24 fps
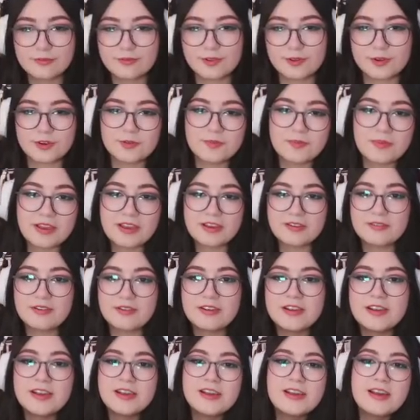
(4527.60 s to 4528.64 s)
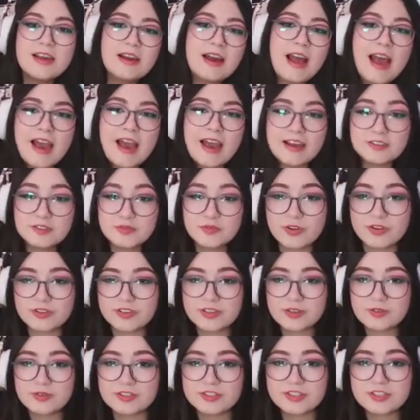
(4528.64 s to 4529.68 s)
Florida man hacks
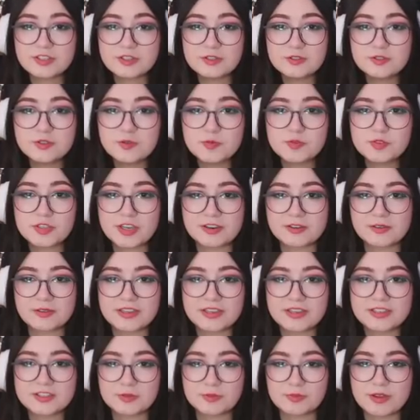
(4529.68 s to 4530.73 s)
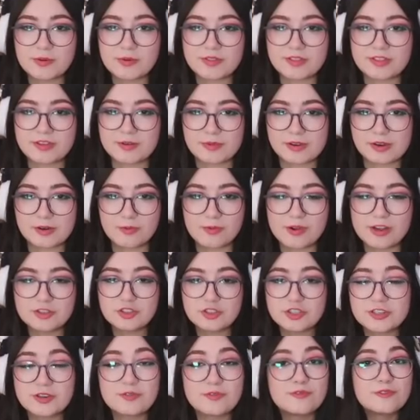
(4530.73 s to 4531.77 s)
Froggy Crossing YouTube channel, gets away with it. We are
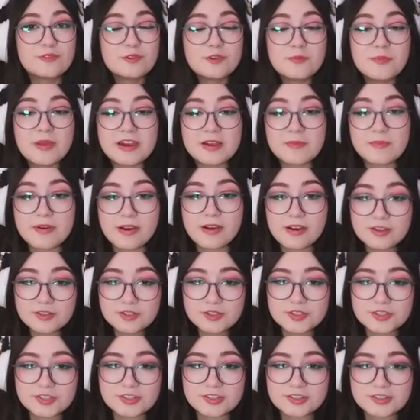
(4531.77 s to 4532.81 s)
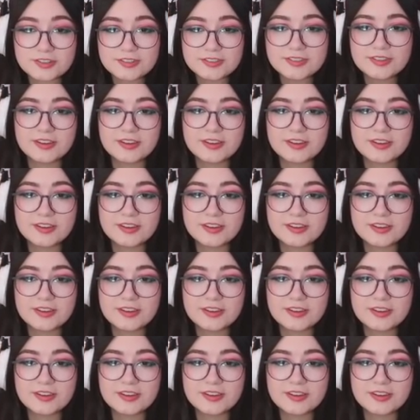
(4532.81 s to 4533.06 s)
watching a Florida man imposter.